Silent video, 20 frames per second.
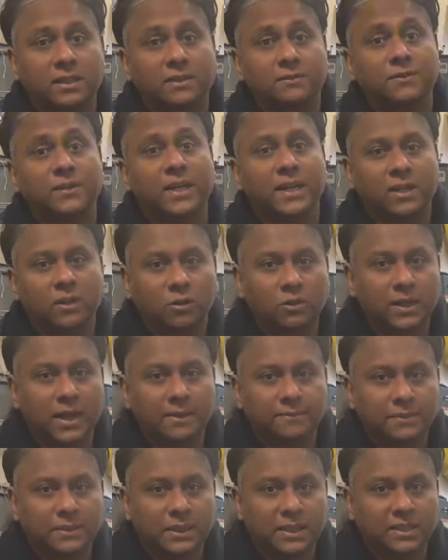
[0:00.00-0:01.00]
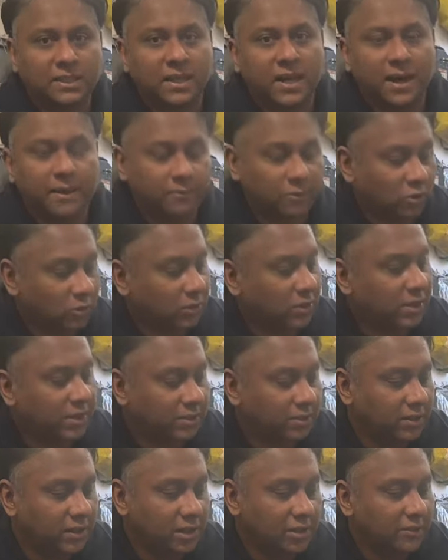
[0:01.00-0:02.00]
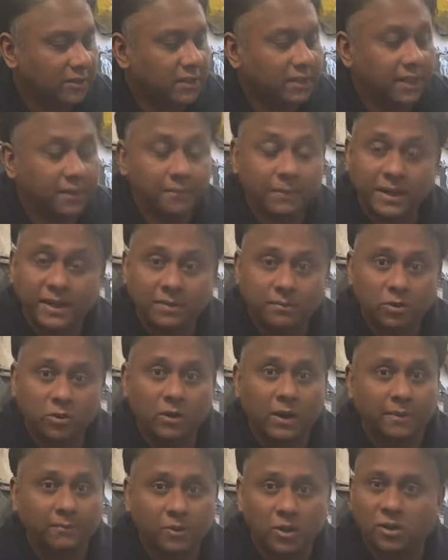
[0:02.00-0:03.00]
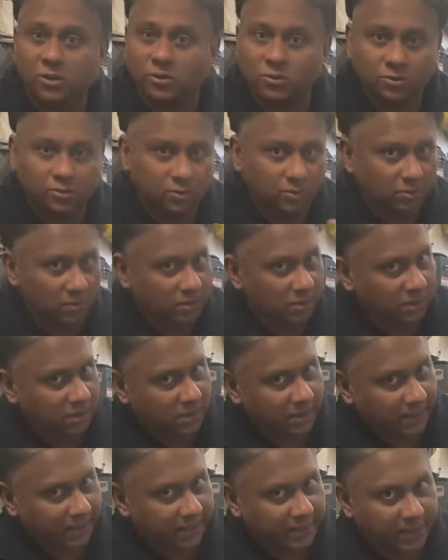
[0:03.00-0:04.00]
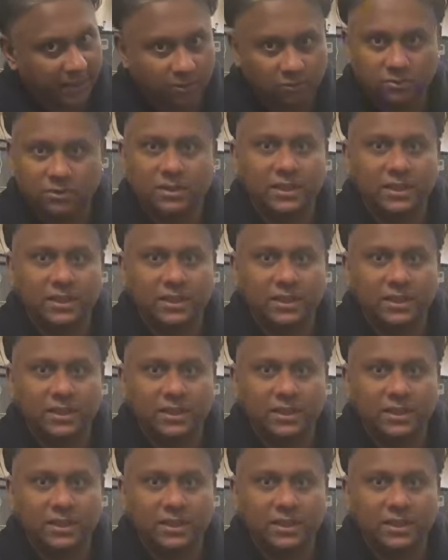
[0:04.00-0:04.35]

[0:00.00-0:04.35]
If they're not upset, I'm not going to deal with them anymore. I'm going to check it out.